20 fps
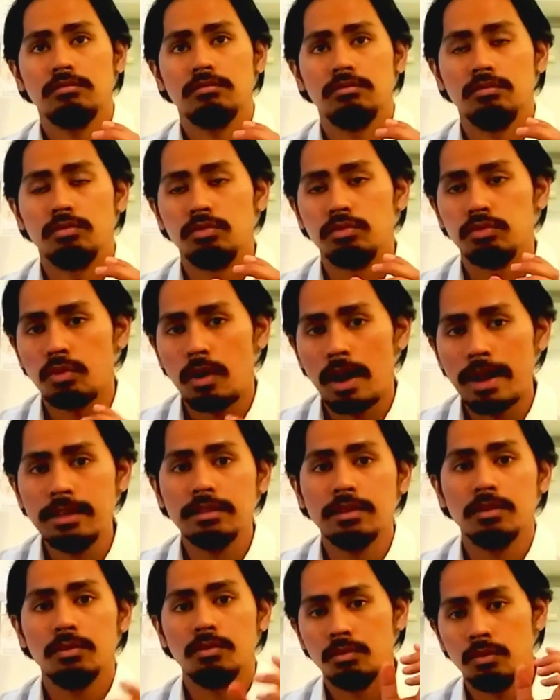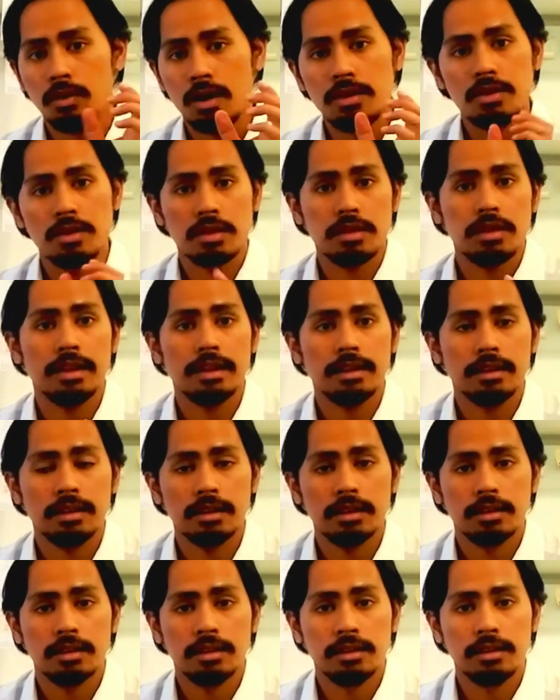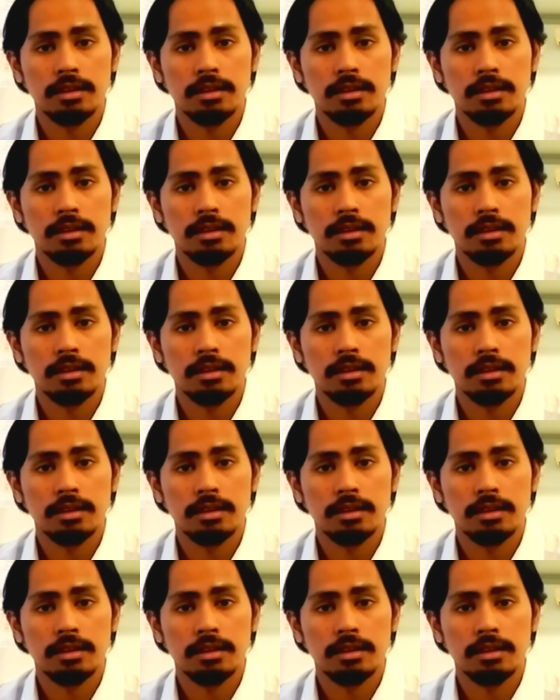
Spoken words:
write what you think